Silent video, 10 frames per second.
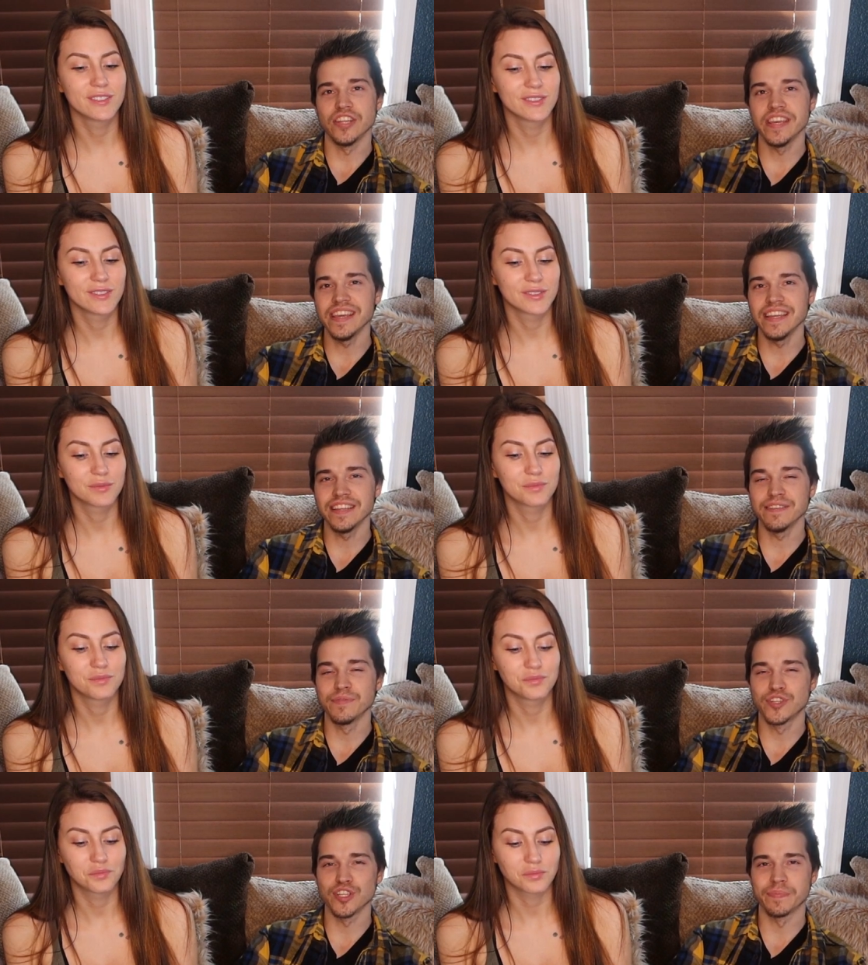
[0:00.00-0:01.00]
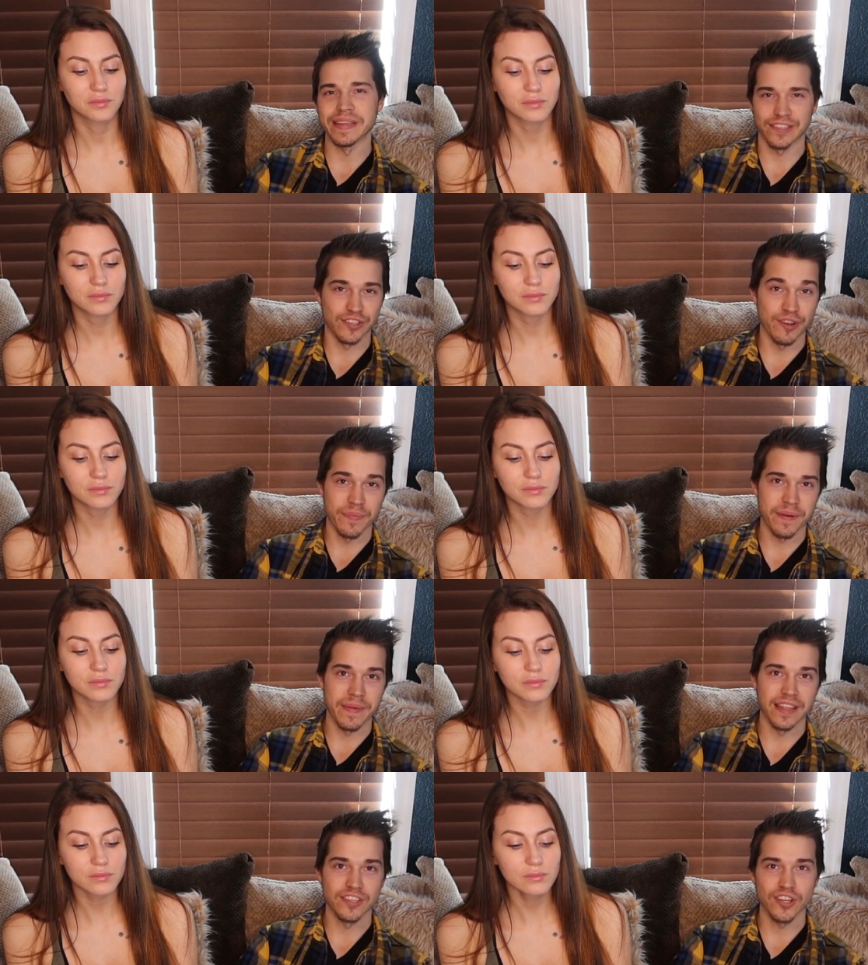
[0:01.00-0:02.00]
Speaker 1: He was just being stupid and
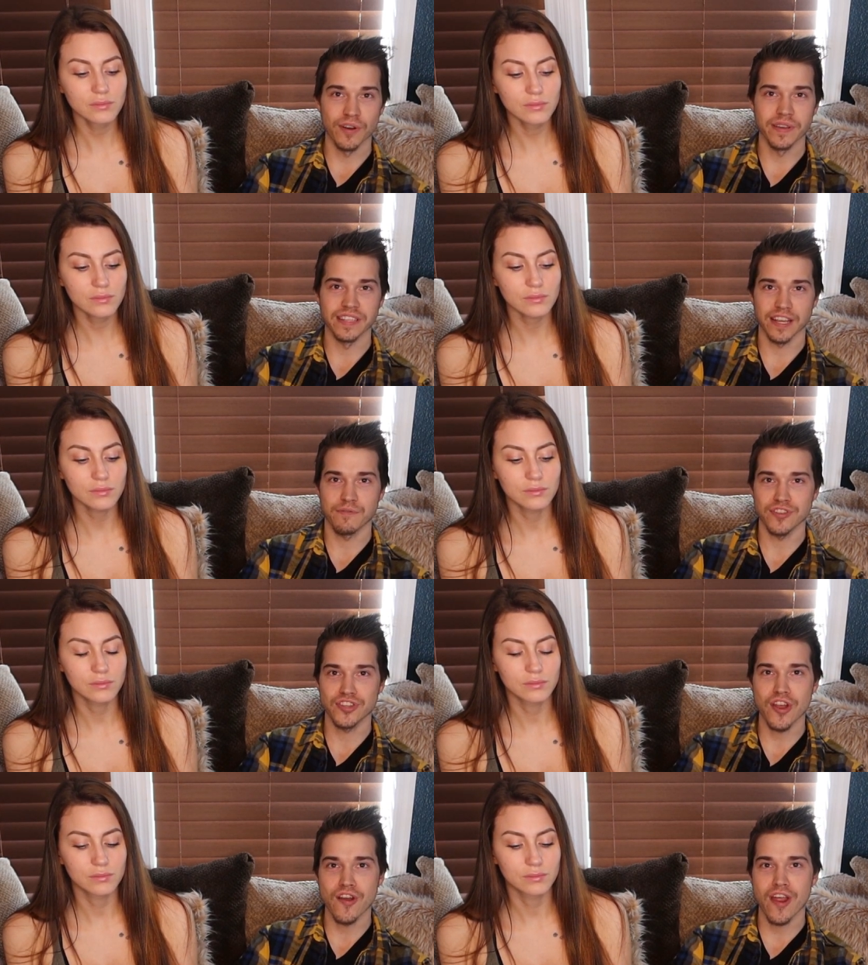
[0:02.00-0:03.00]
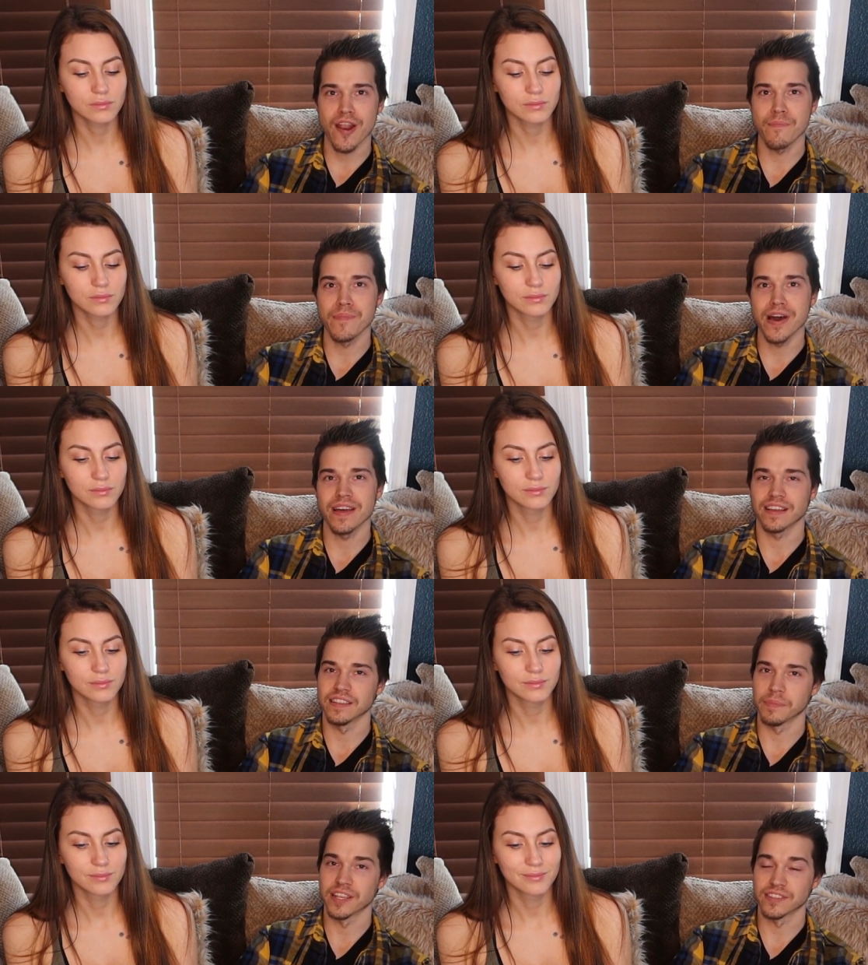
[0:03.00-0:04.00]
made a joke. He's like, "Quit staring at her butt,"
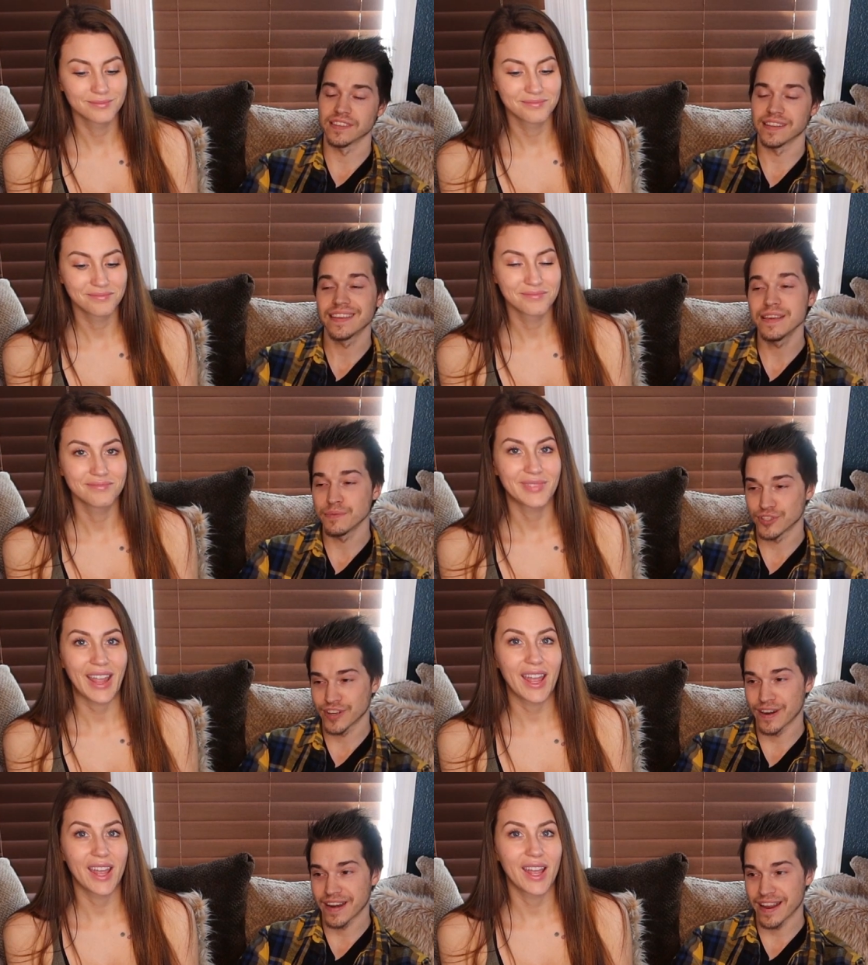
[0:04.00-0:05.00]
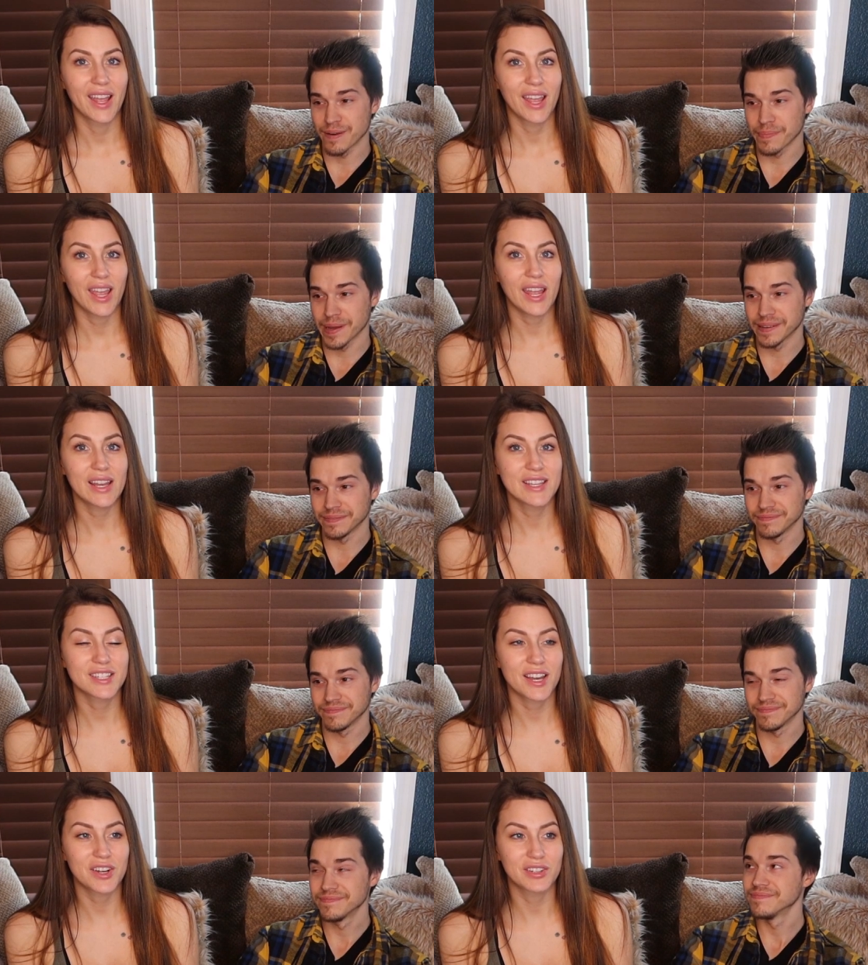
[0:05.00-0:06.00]
because I'm guessing he was staring at your butt.
Speaker 2: And he
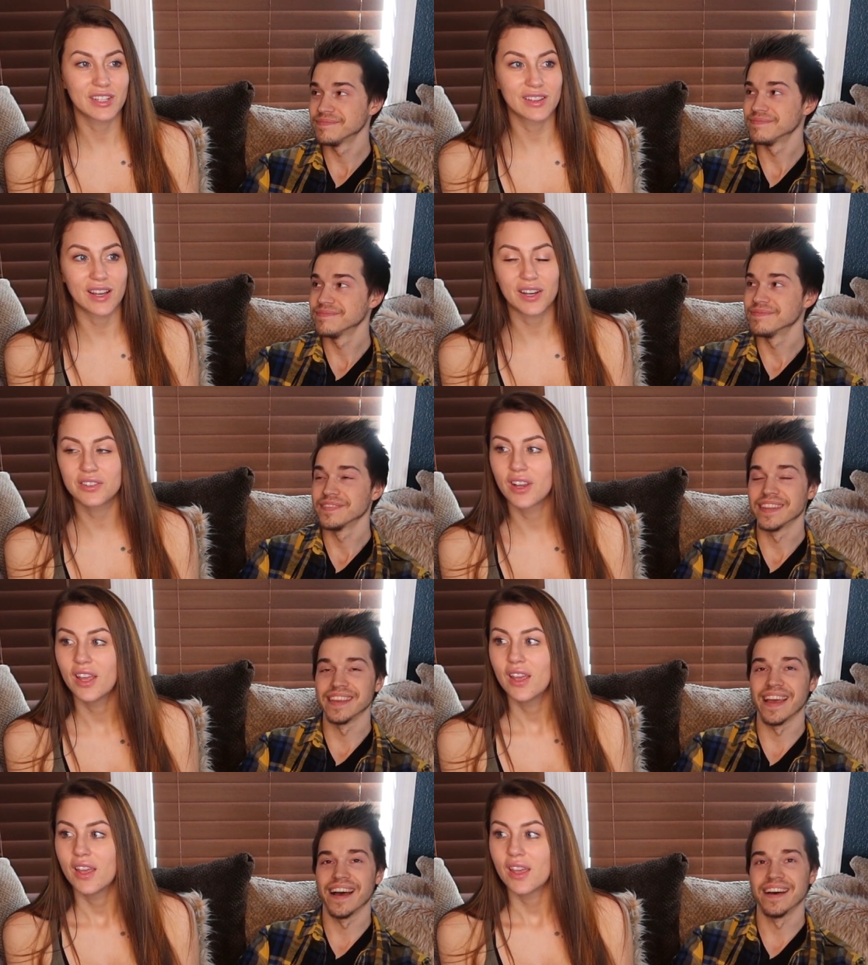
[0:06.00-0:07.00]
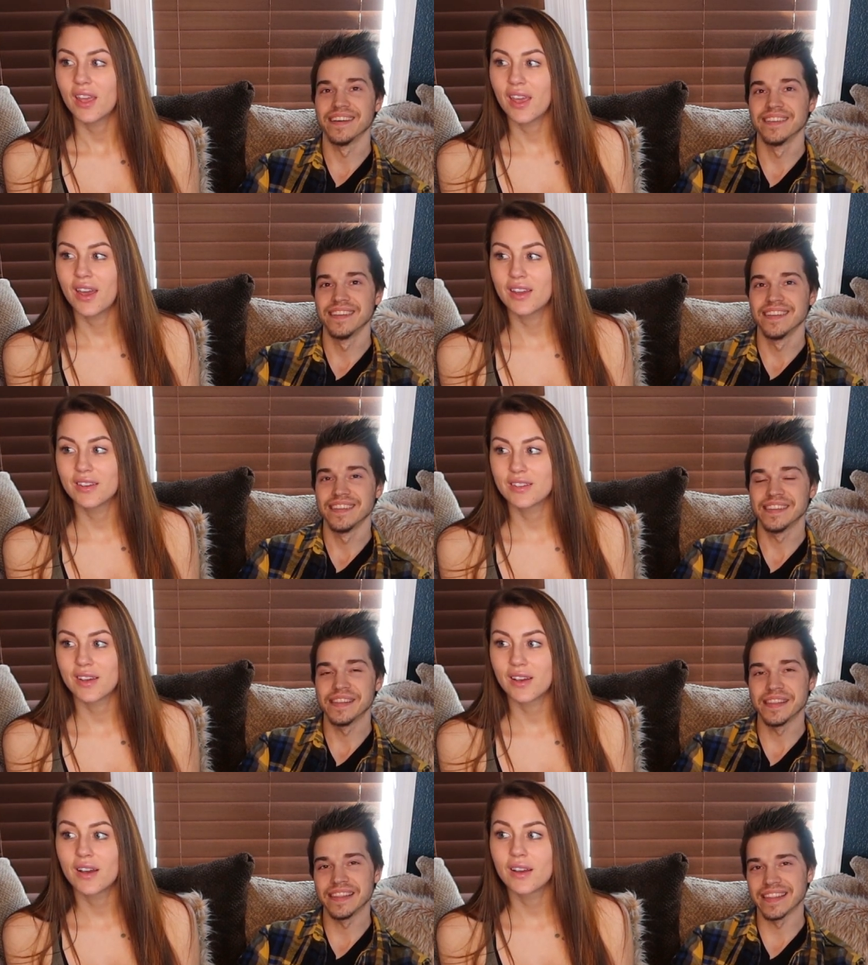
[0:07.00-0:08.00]
said it really loud. Yeah. And uh,
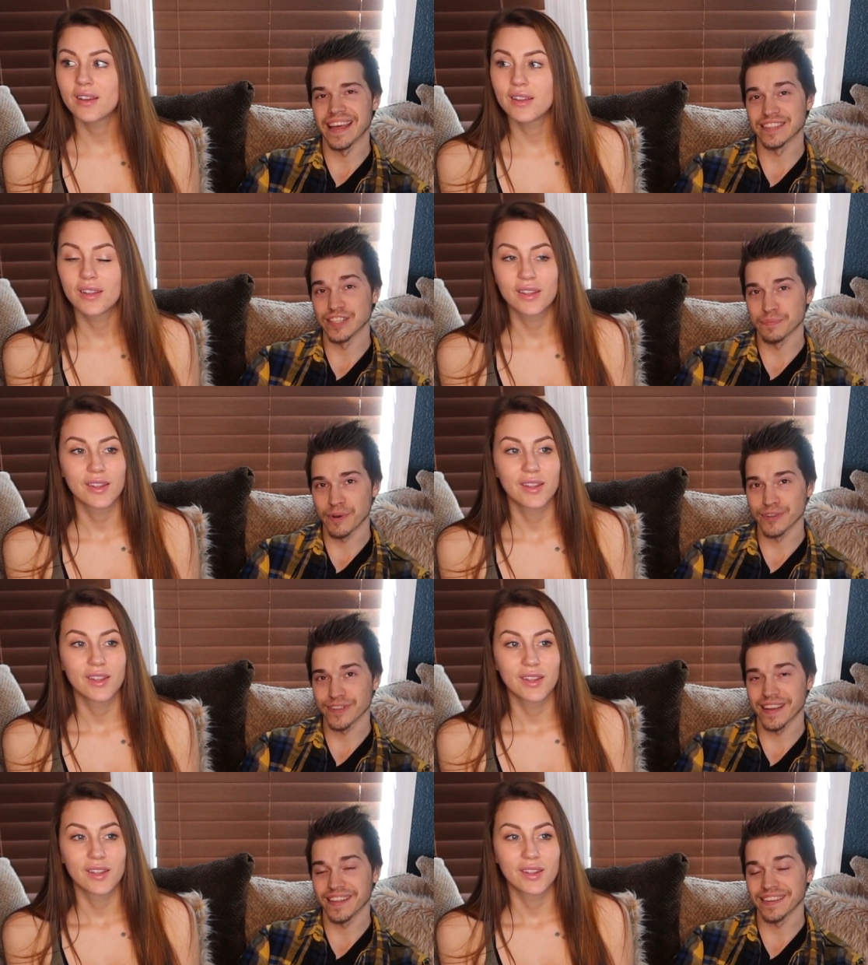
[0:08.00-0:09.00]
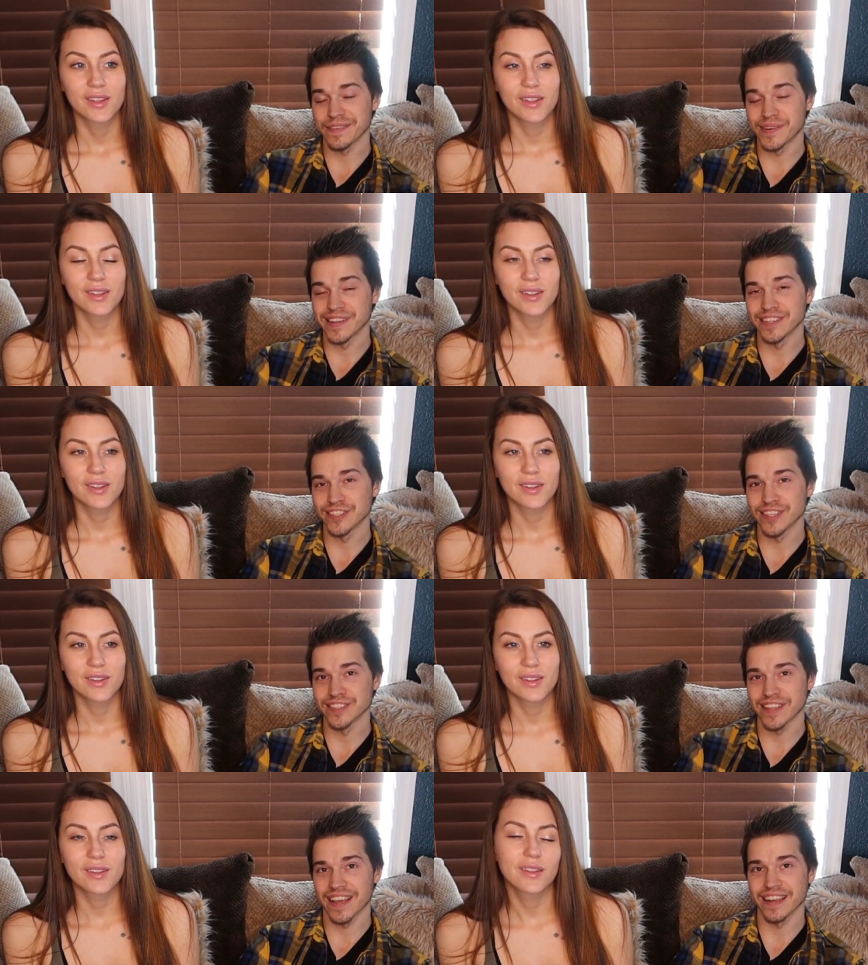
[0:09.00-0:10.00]
and
Speaker 1: that's his personality, where he just
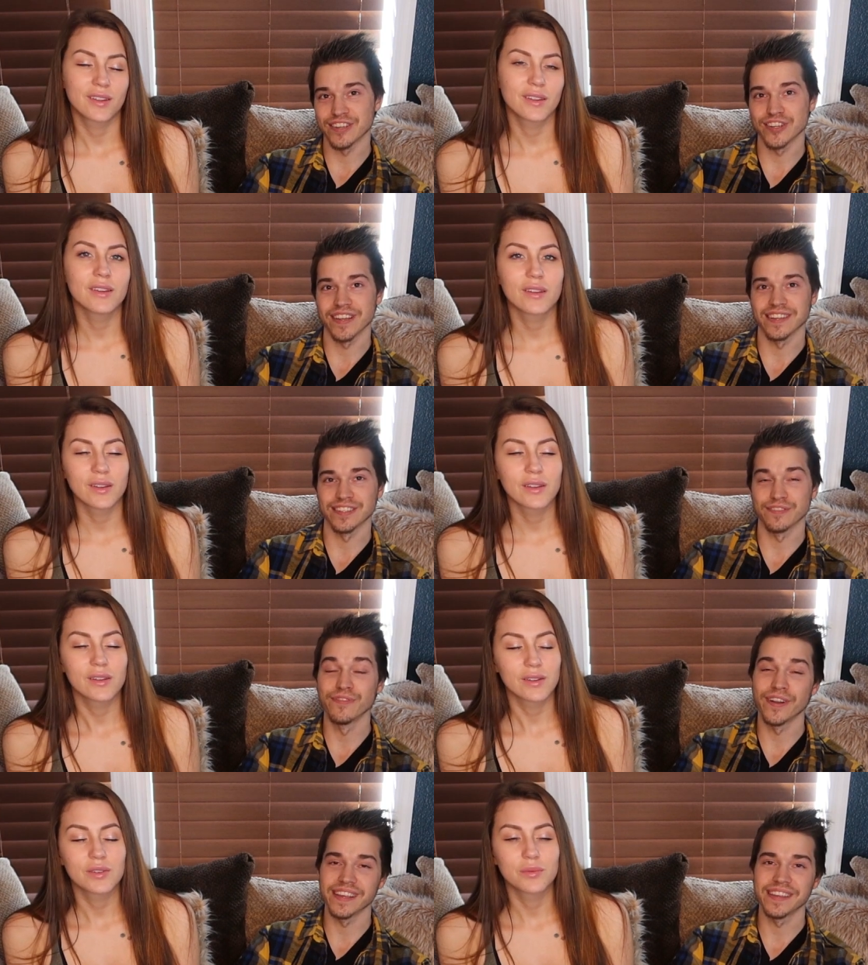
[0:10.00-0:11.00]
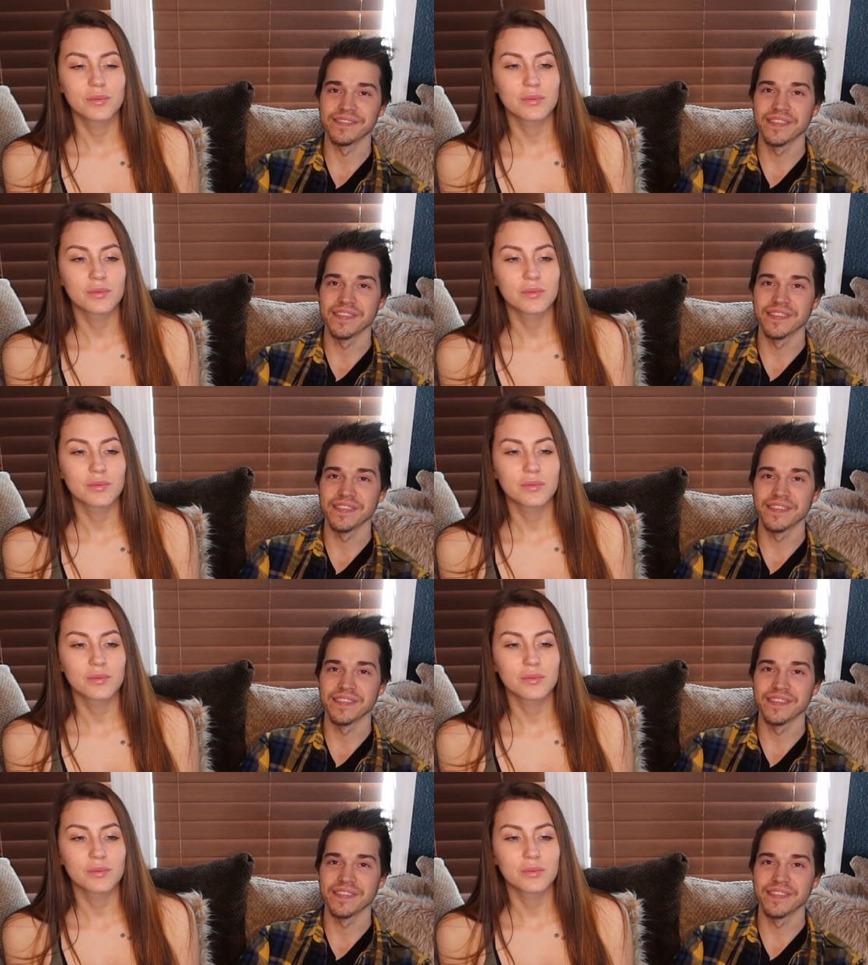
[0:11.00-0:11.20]
says that kind of shit because it's funny.